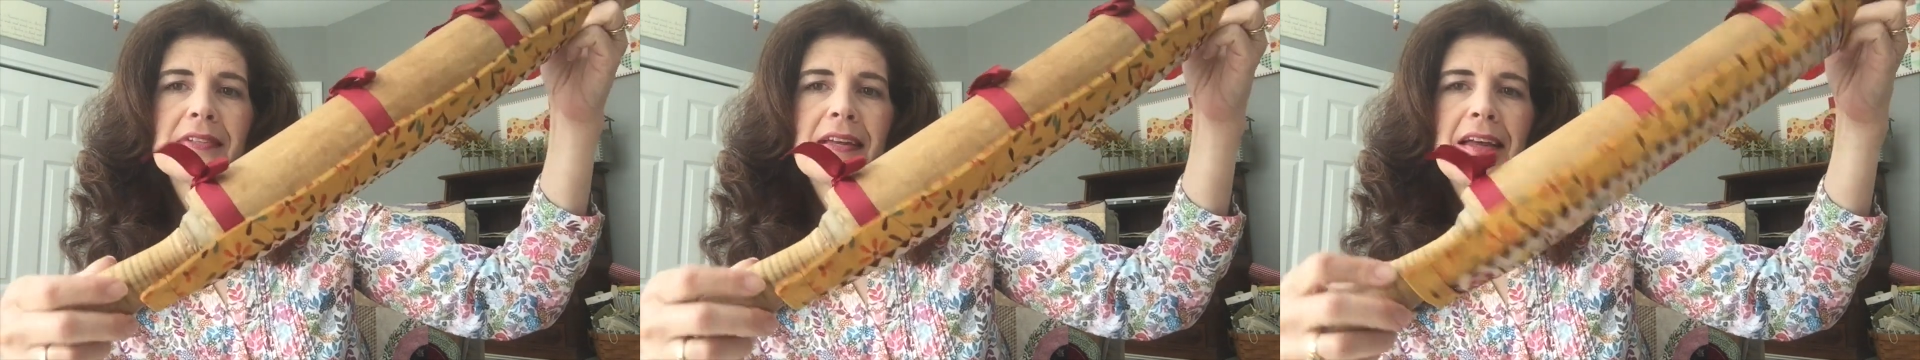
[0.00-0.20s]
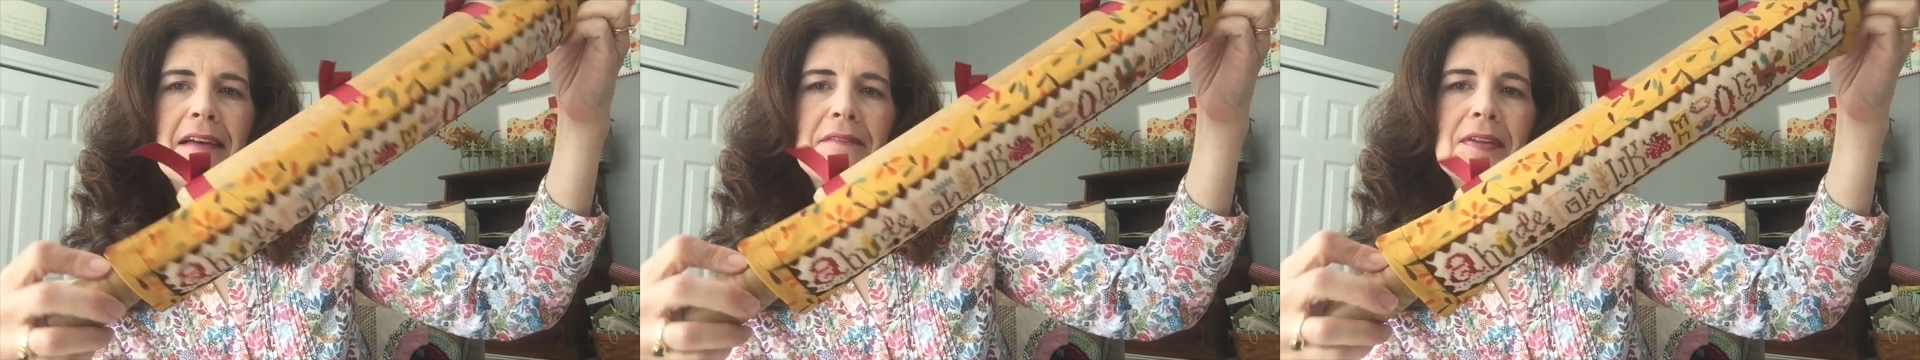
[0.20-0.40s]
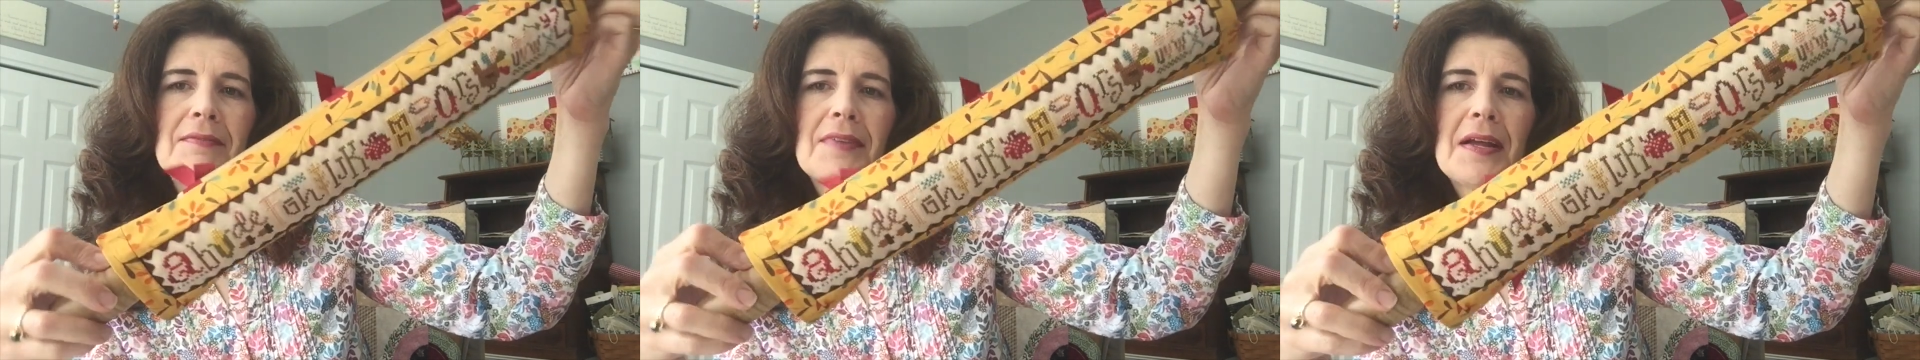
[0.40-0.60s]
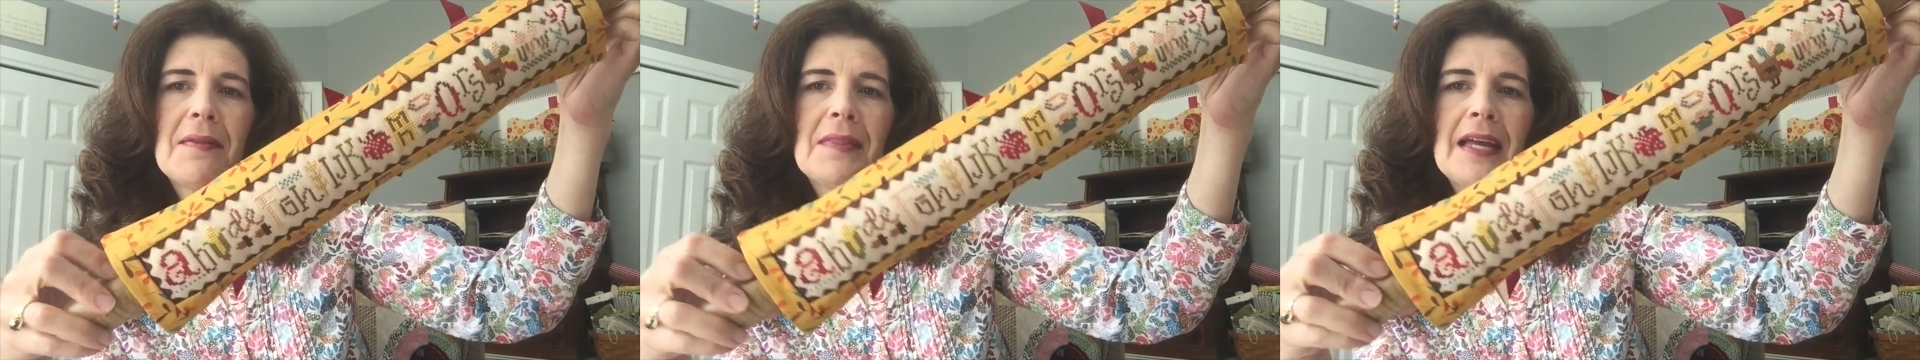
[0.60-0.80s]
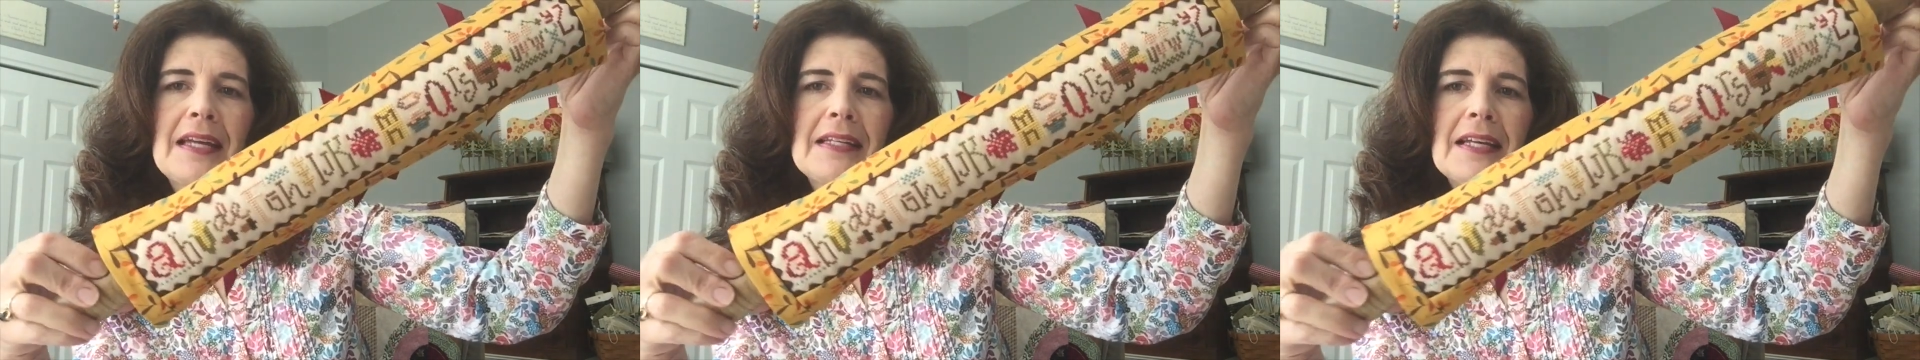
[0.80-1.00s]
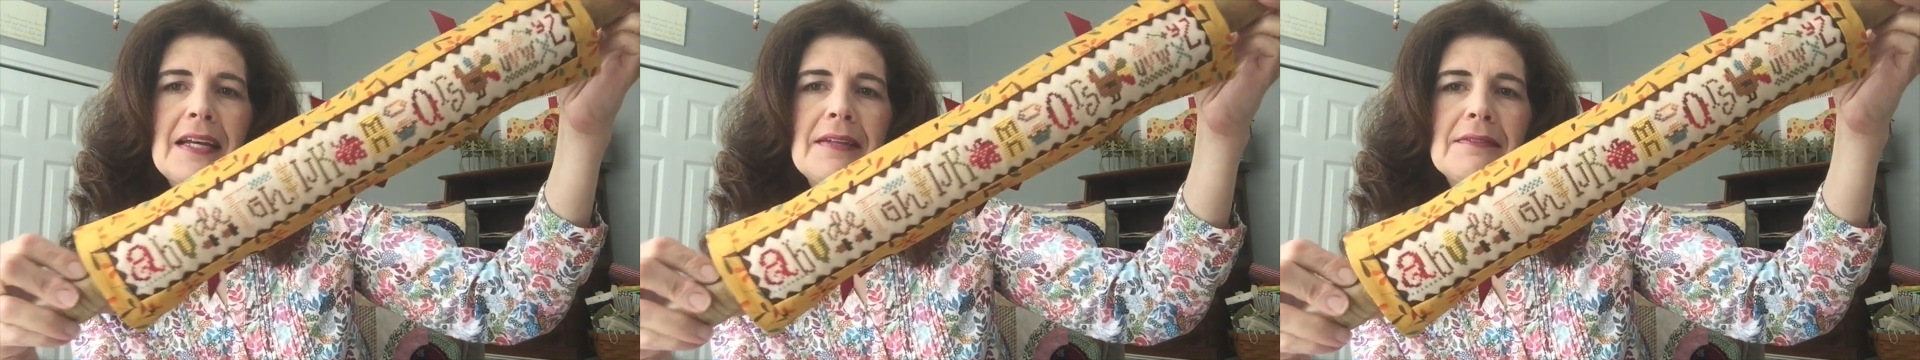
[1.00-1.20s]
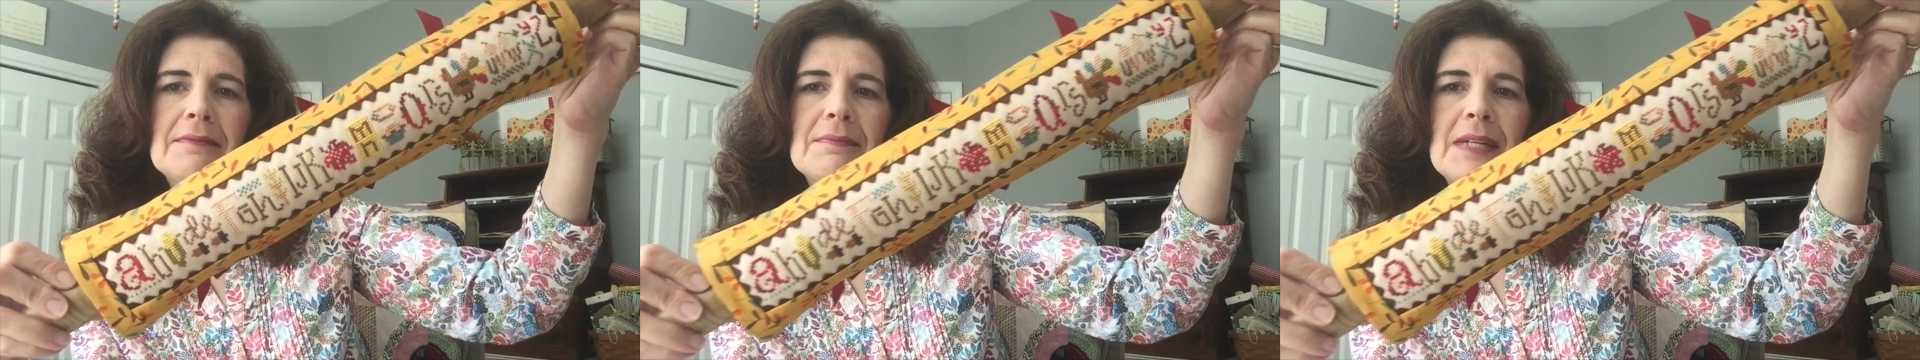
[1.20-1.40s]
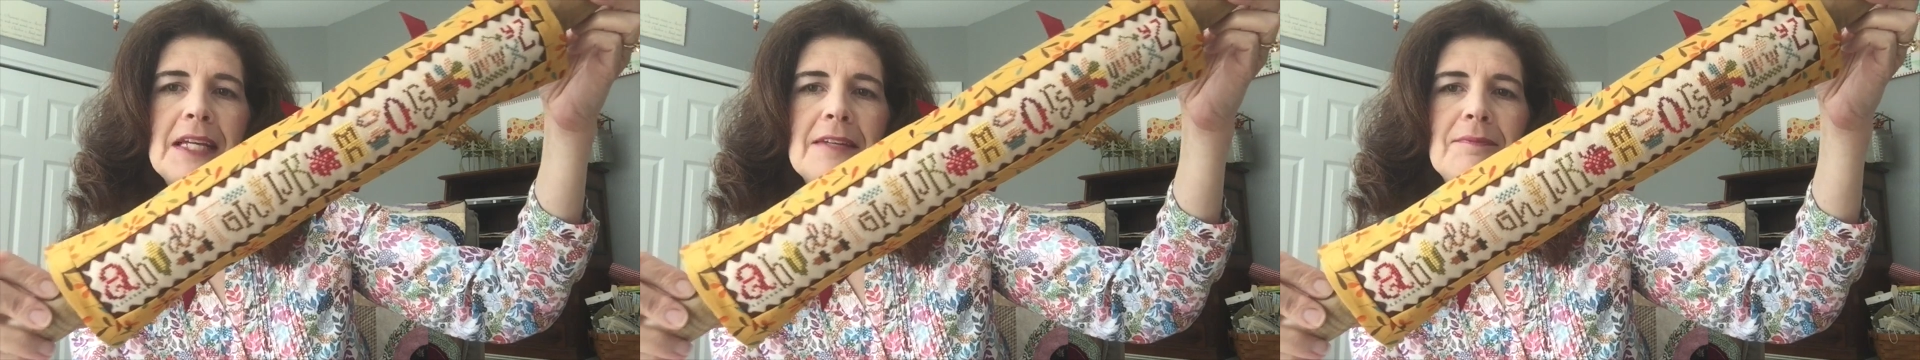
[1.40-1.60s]
I haven't found that yet,
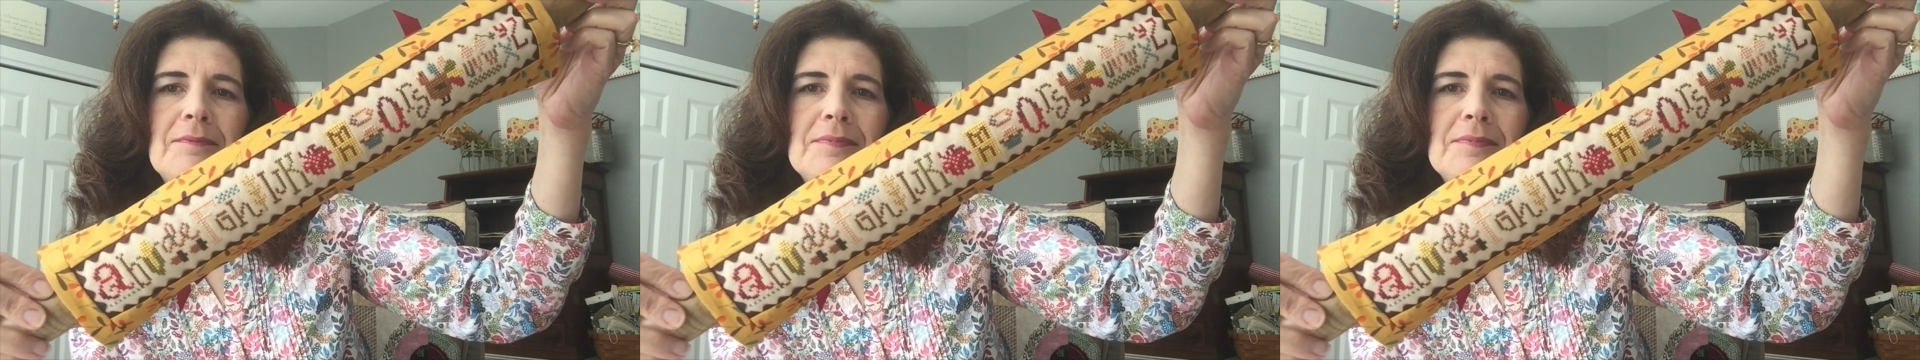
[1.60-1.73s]
but